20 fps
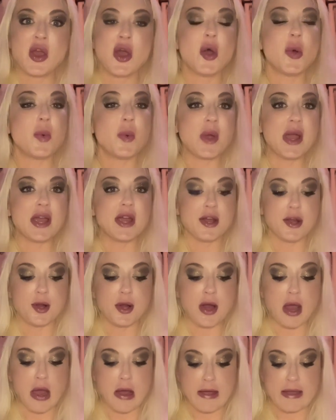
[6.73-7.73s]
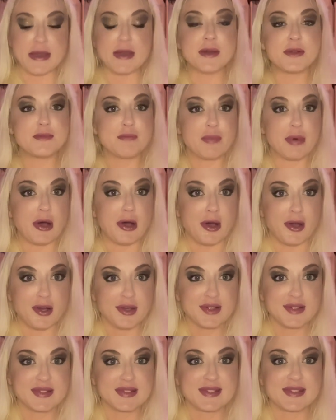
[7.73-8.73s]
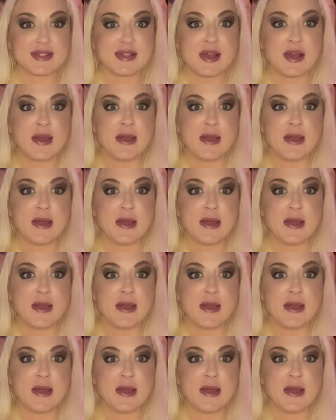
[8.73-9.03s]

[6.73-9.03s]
where I unbox